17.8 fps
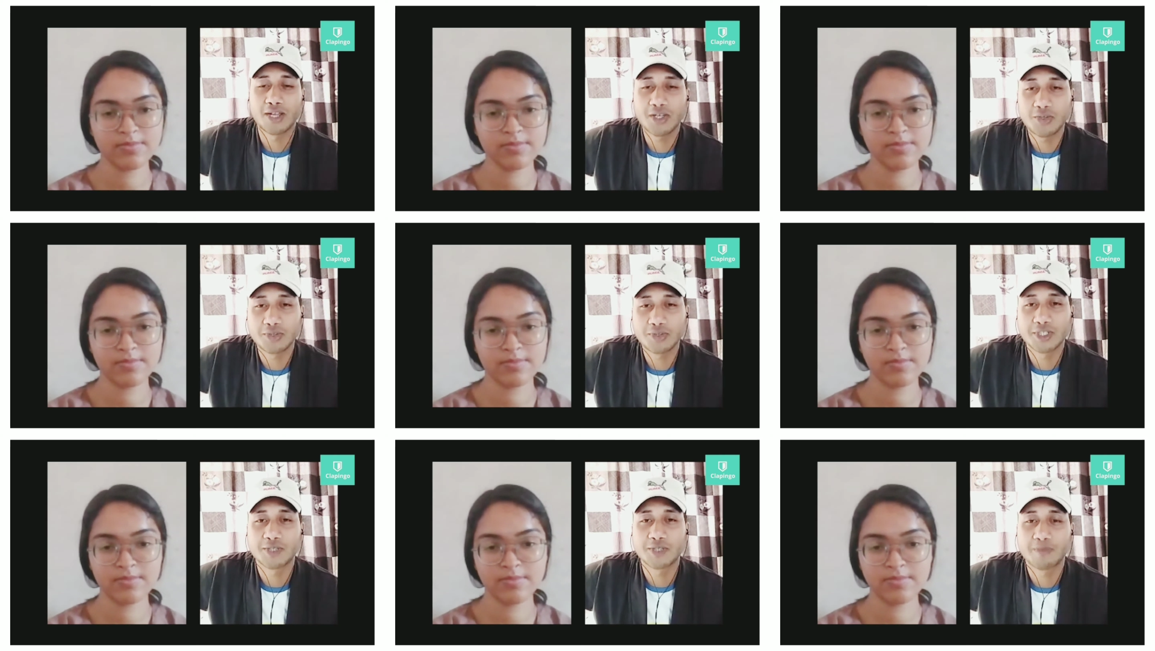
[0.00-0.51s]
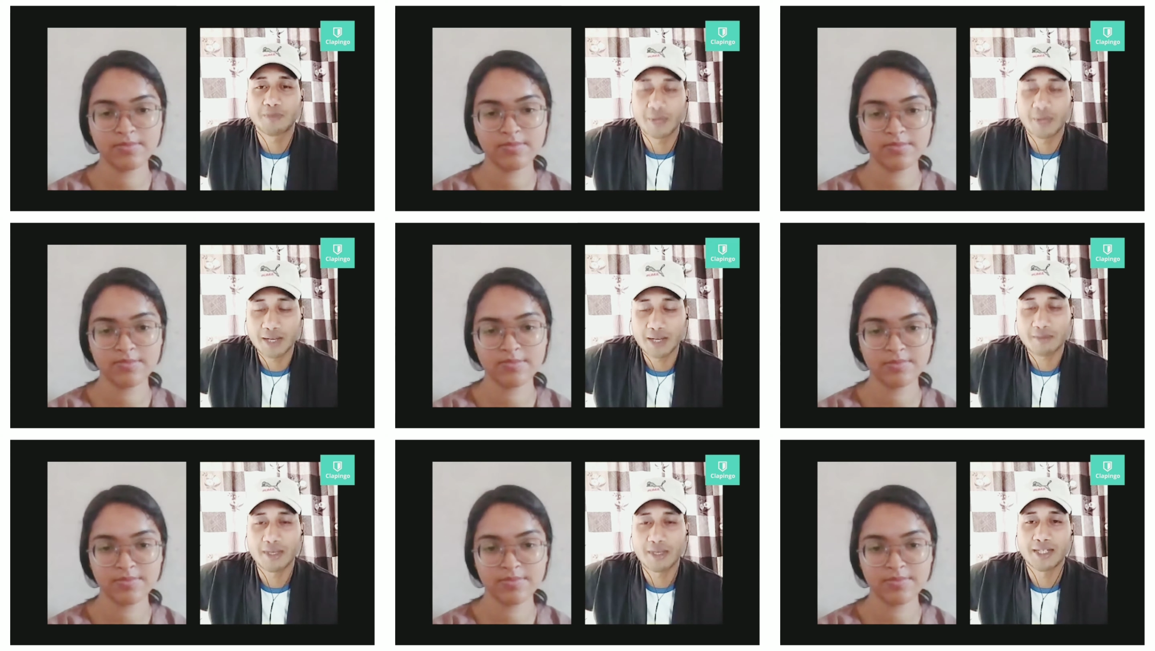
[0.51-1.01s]
Speaker 1: to spend
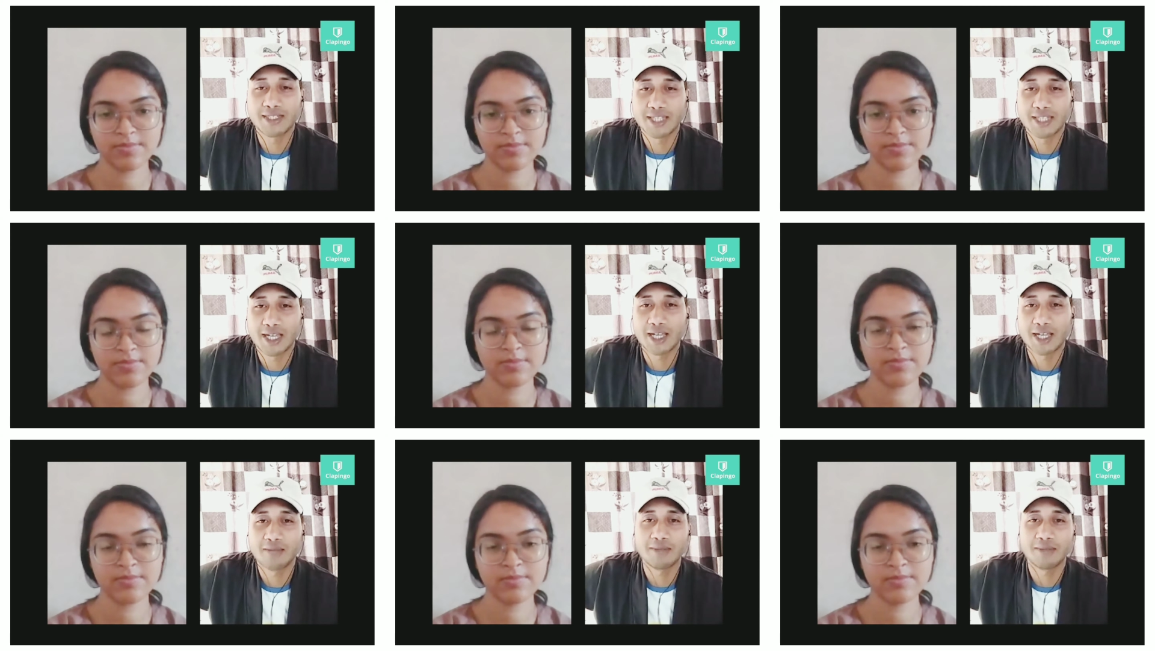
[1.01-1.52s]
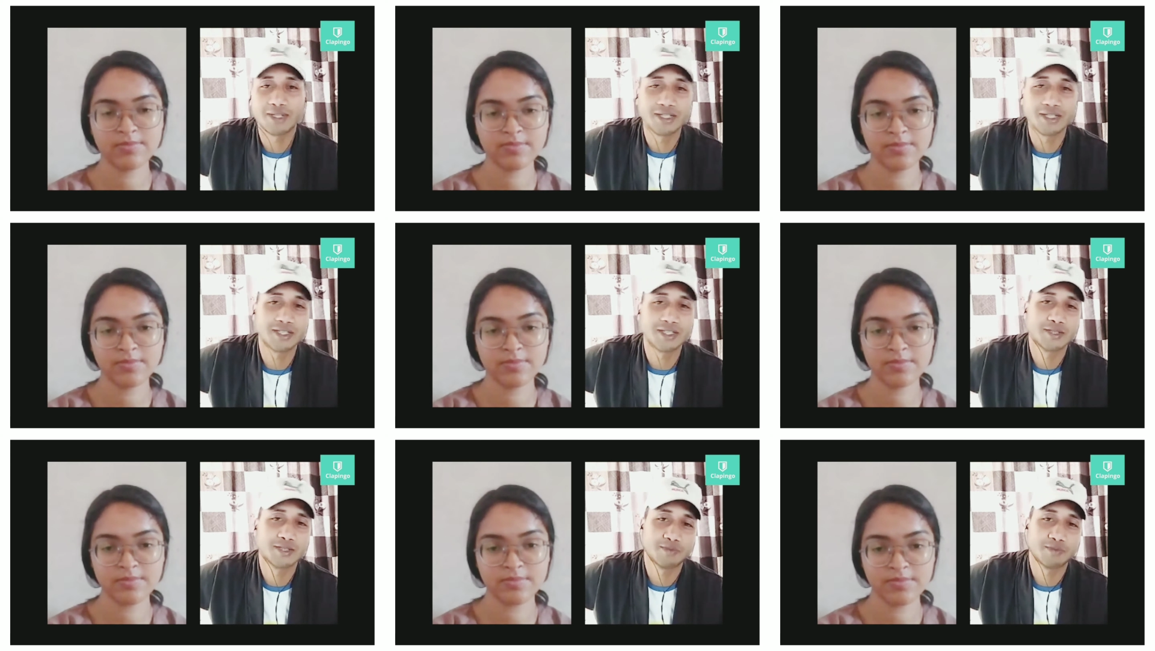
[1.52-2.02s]
my time in a
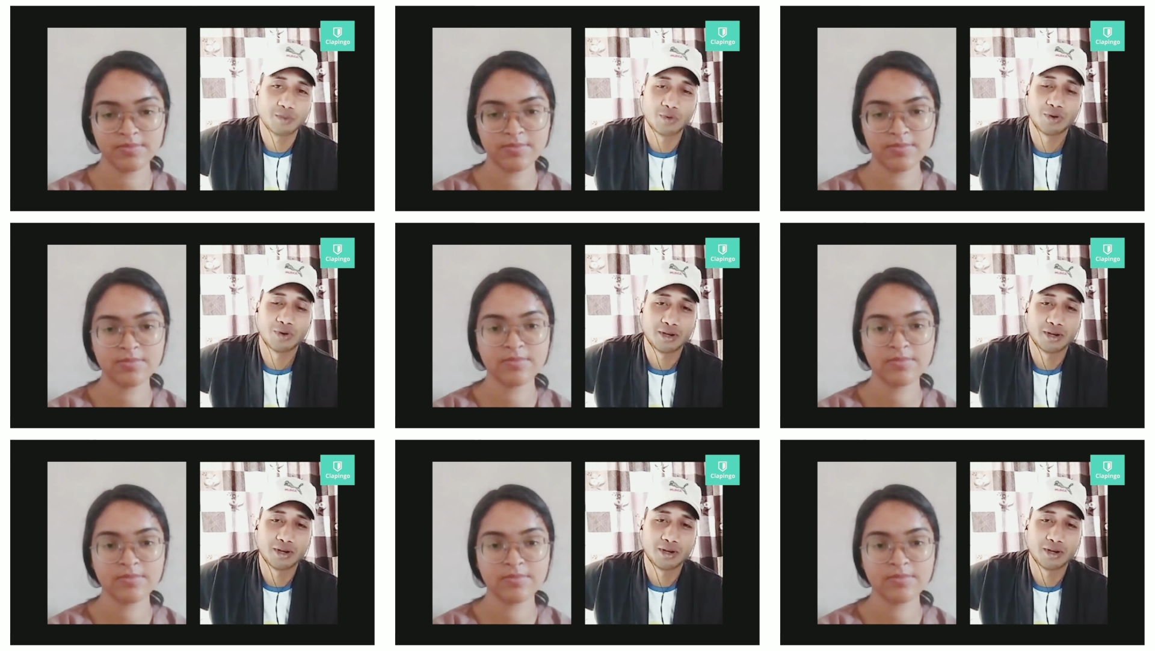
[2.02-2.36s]
sport,